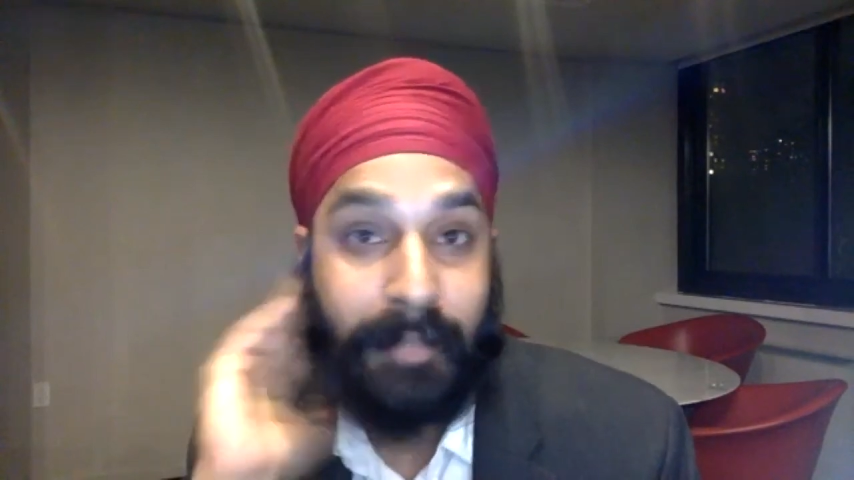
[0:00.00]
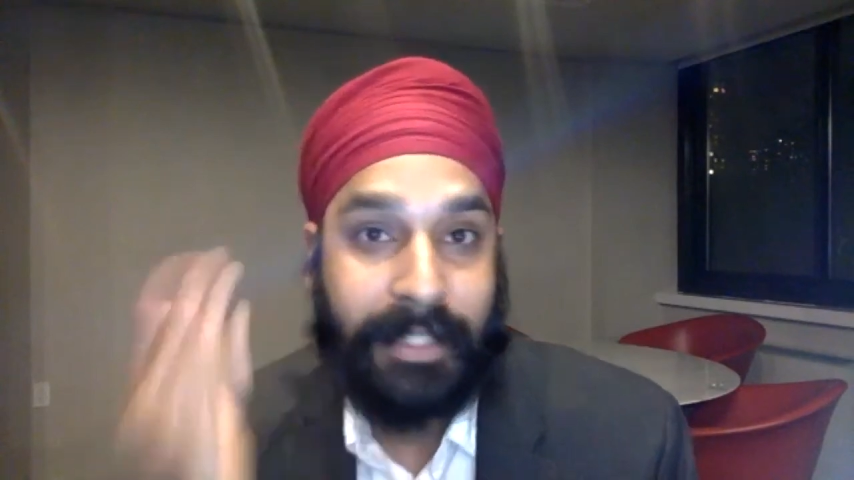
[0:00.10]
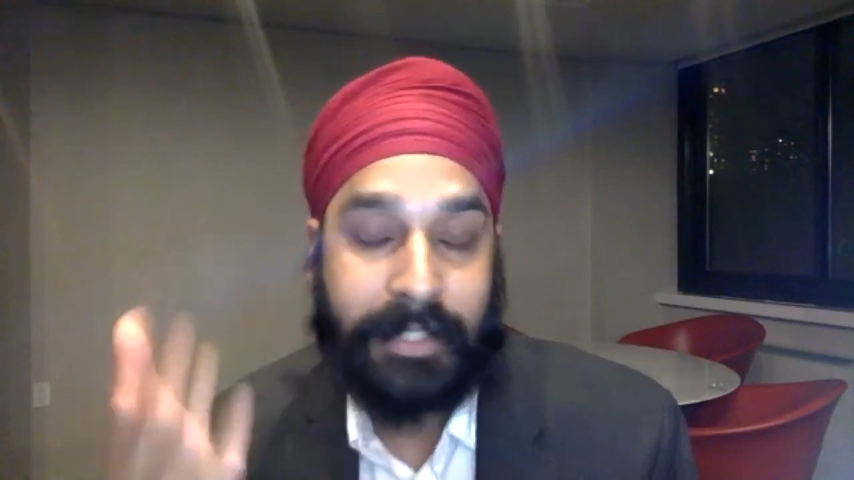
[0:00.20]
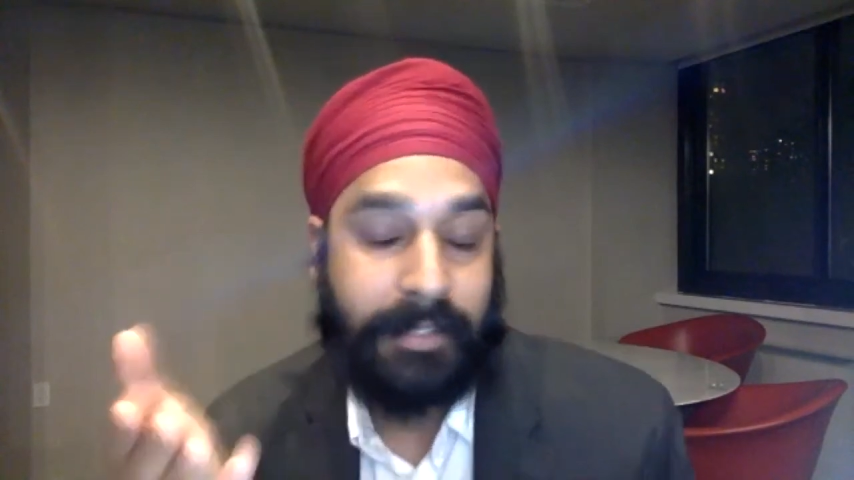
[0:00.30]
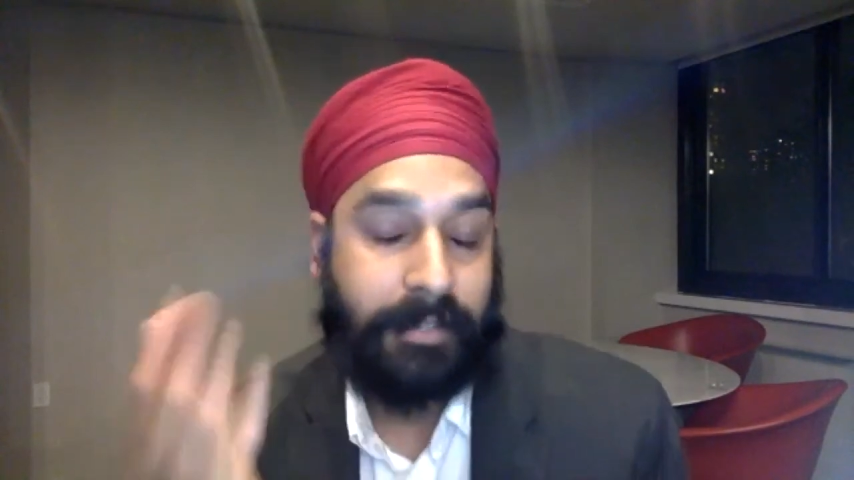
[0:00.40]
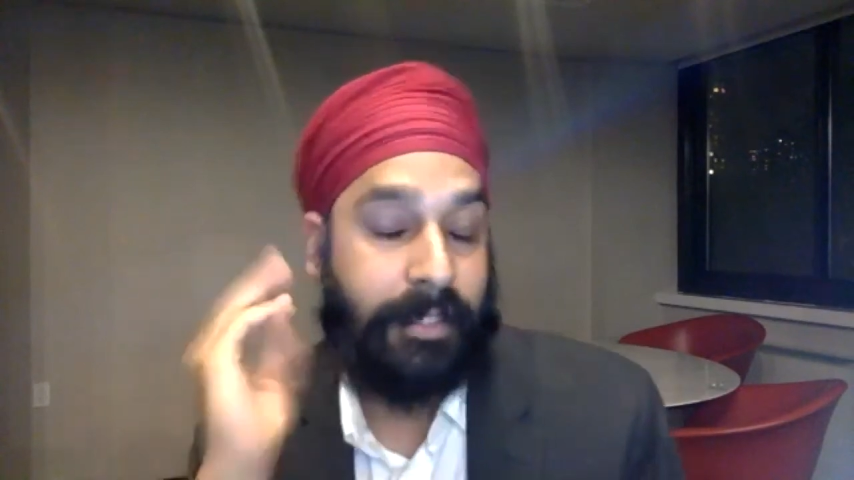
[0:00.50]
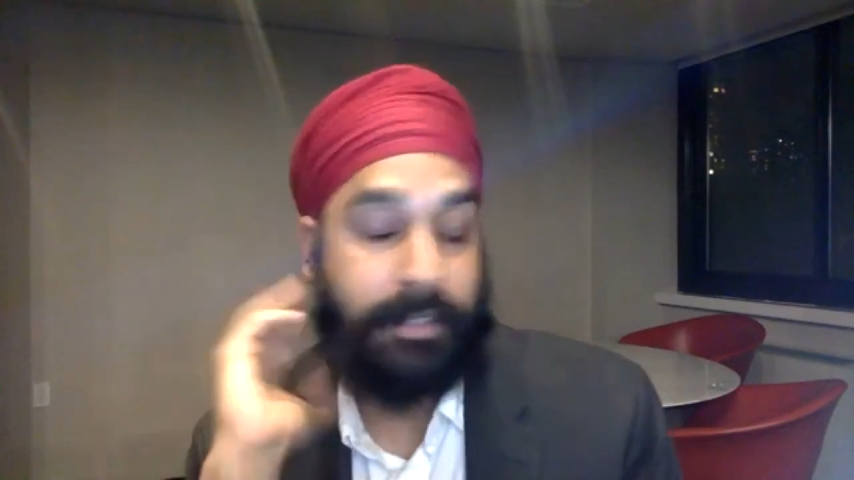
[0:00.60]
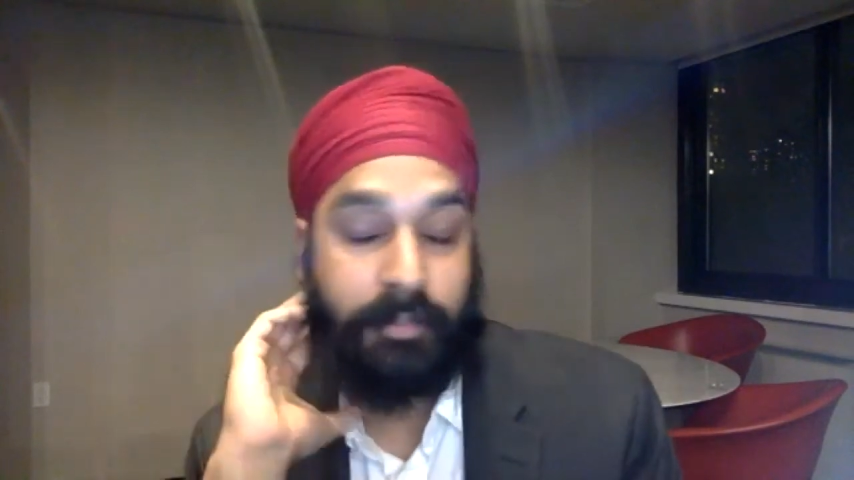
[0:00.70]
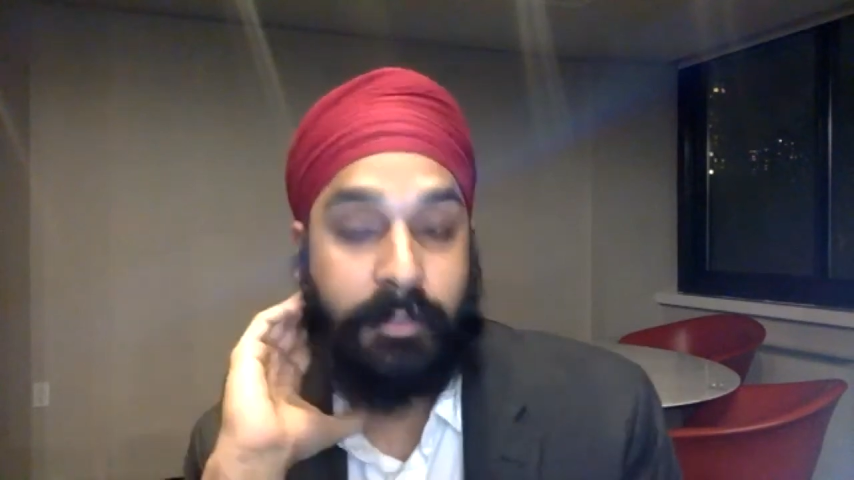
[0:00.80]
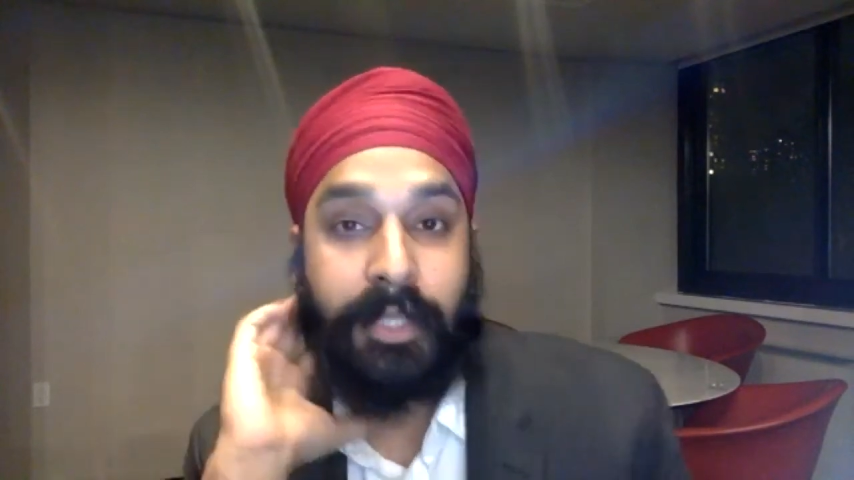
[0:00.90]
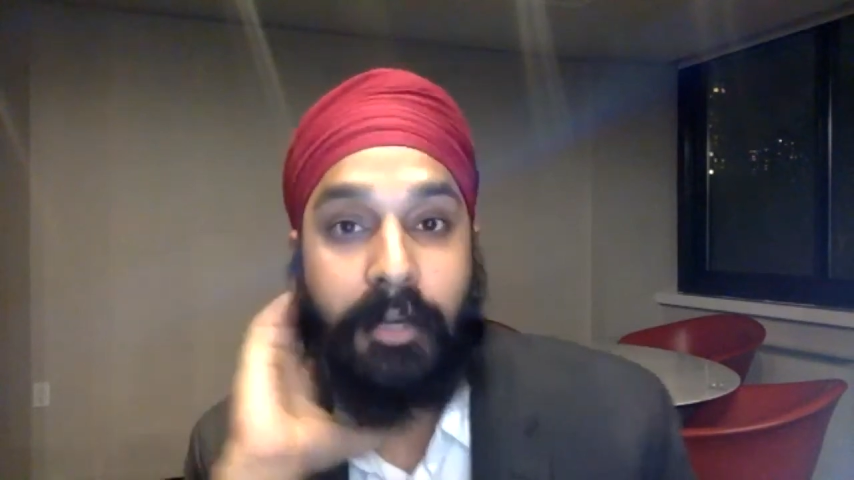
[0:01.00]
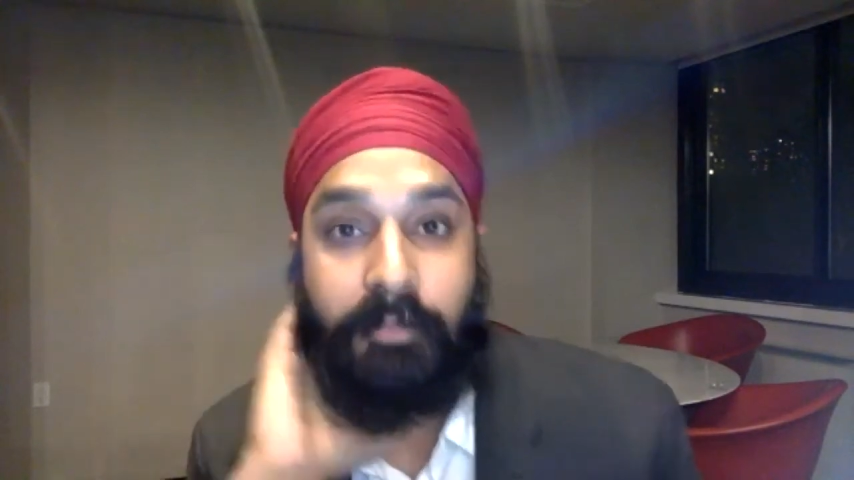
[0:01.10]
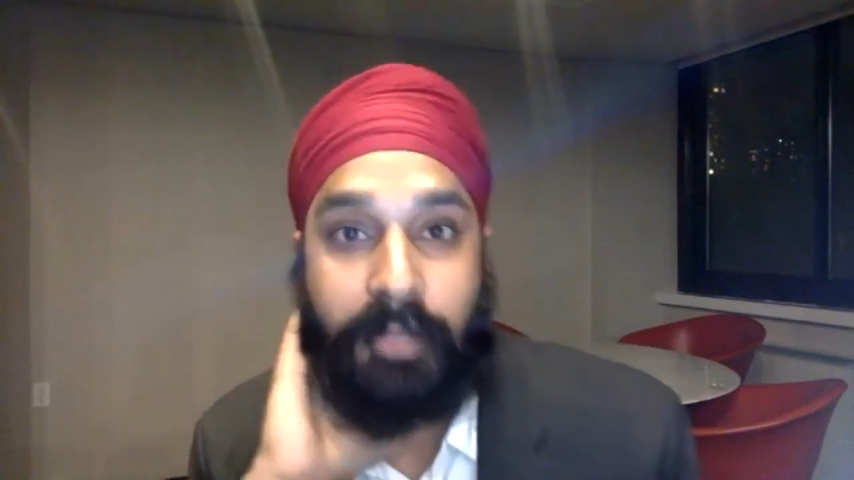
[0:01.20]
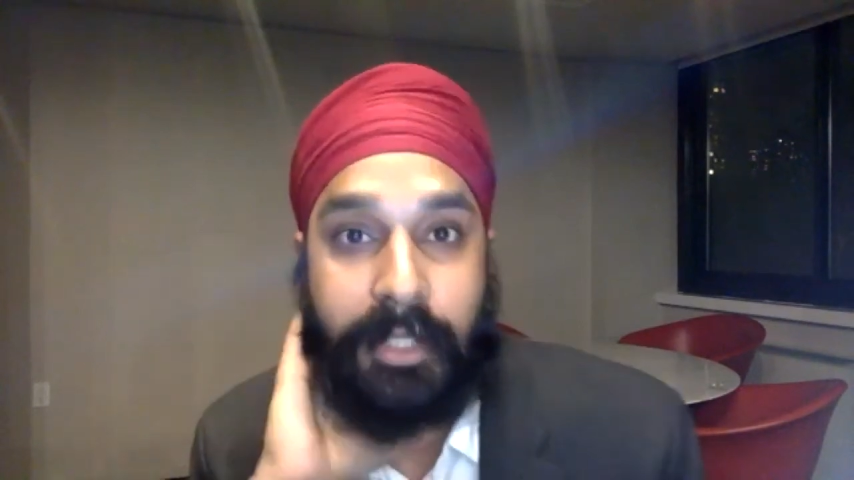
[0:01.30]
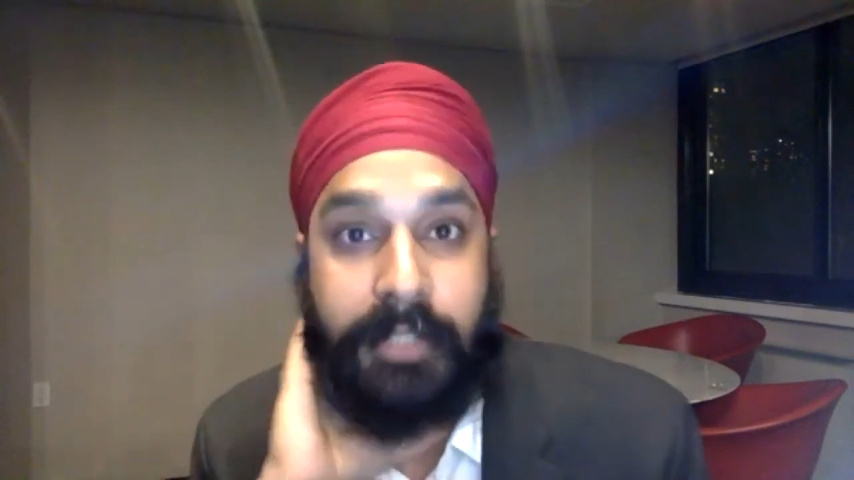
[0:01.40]
but that's a really
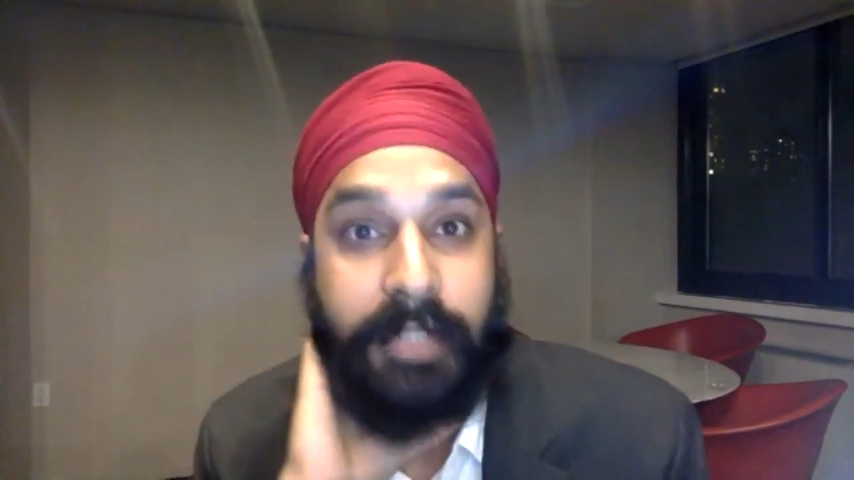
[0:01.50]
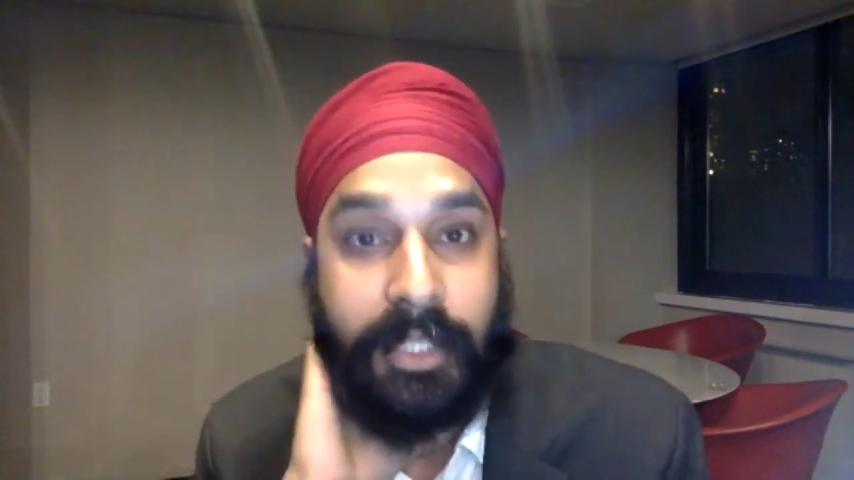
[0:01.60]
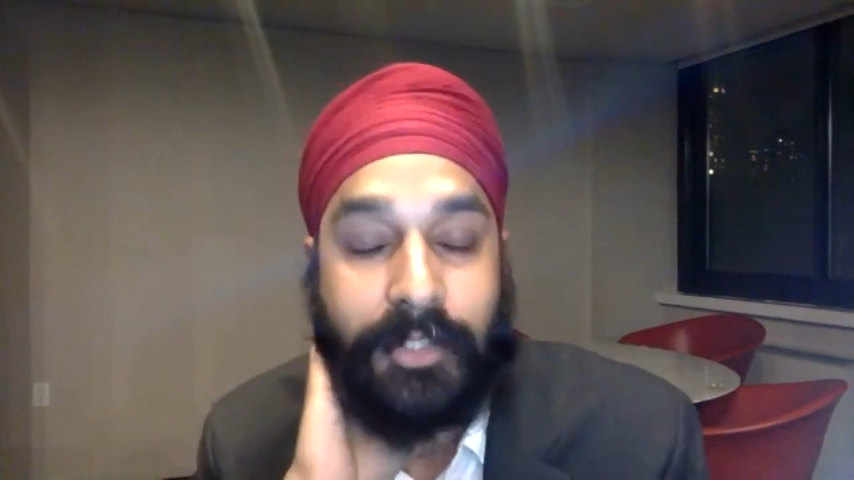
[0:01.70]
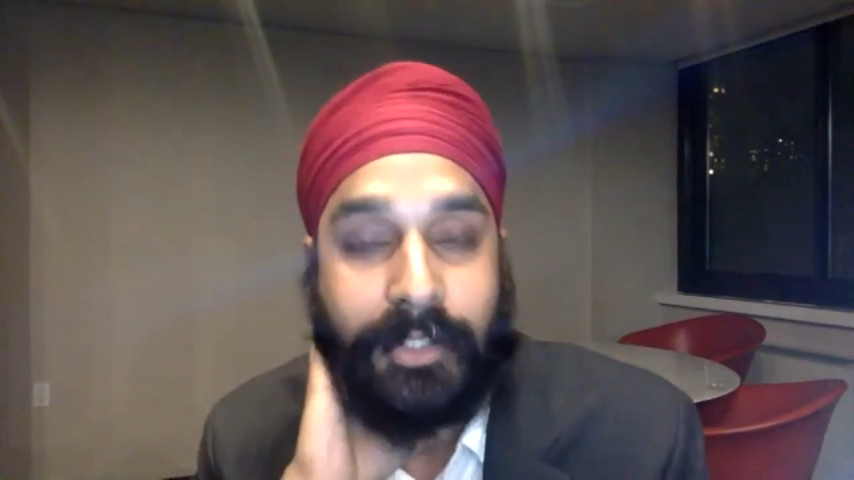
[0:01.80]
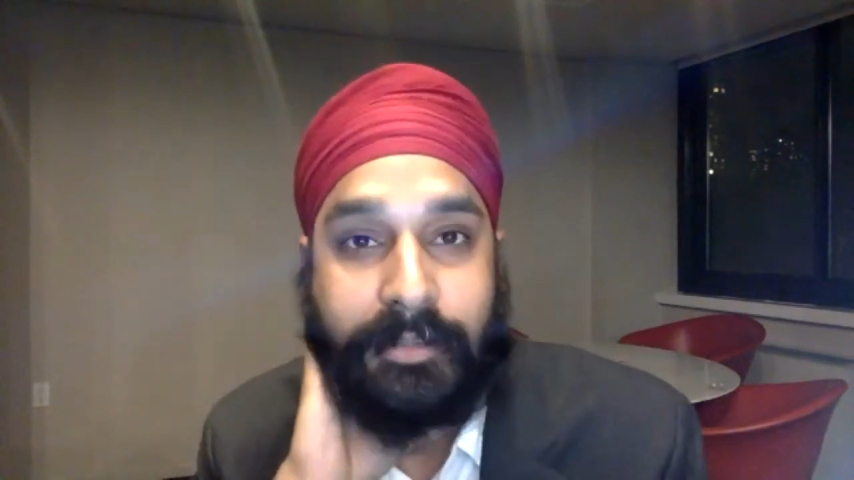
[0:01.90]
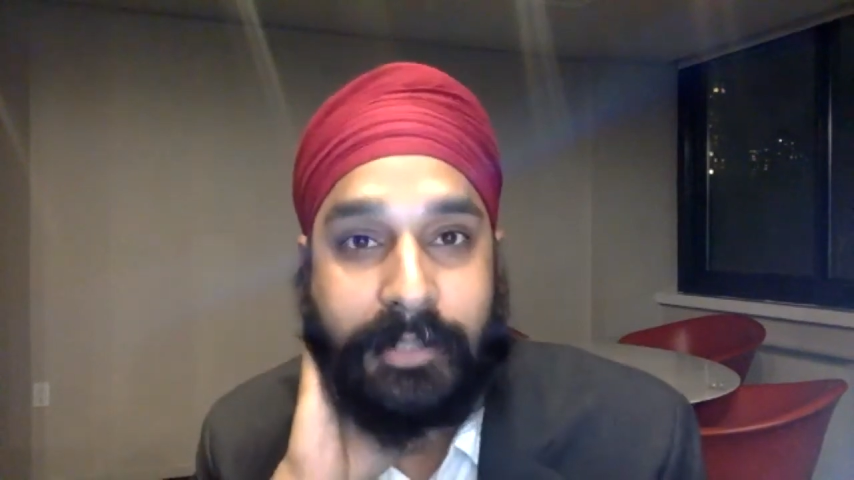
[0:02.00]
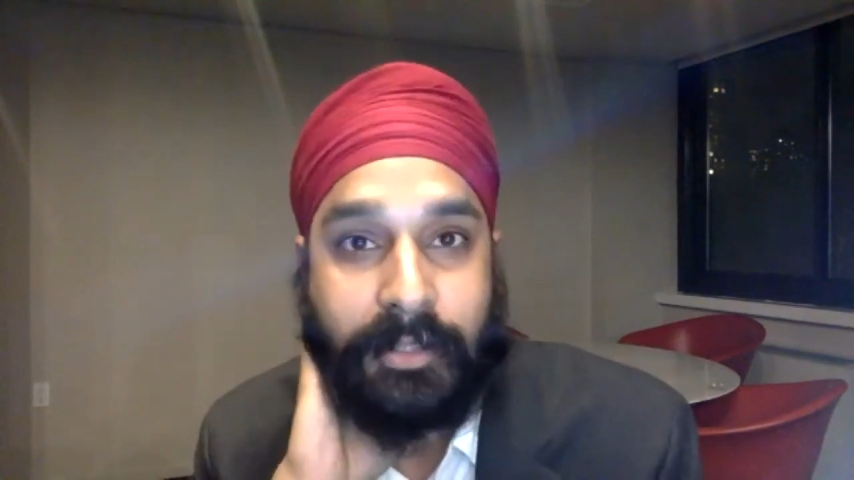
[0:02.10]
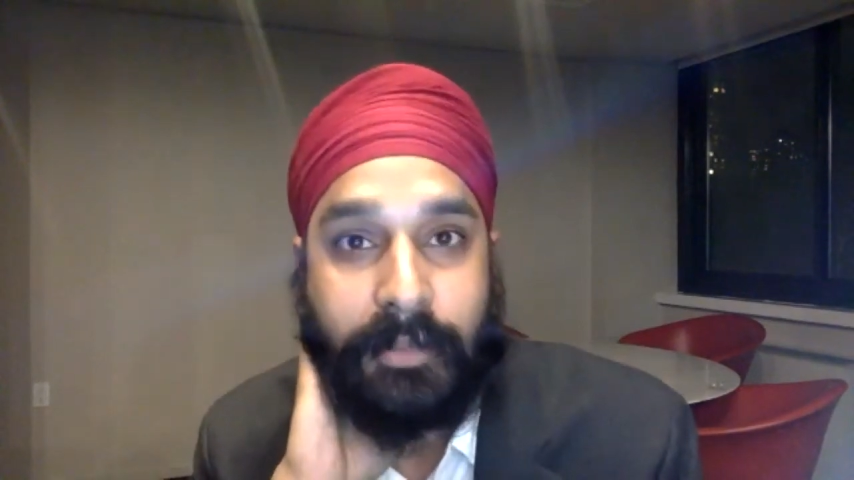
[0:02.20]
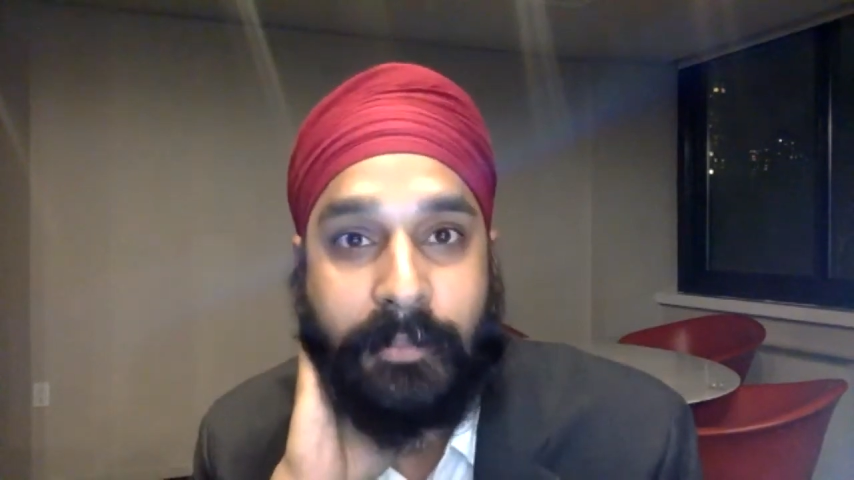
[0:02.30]
helpful explanation. So